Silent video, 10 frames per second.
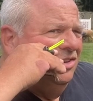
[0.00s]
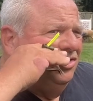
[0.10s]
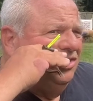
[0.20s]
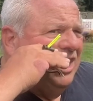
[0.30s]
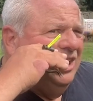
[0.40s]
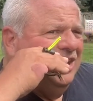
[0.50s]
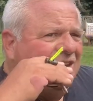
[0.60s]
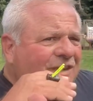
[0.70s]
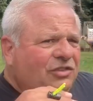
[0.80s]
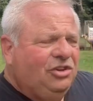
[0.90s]
Stay
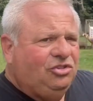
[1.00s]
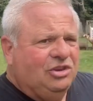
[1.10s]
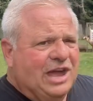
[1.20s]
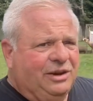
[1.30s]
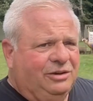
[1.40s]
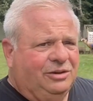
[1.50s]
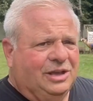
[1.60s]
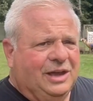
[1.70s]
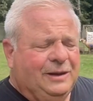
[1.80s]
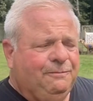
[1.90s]
there after the shot,
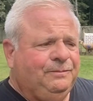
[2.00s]
okay?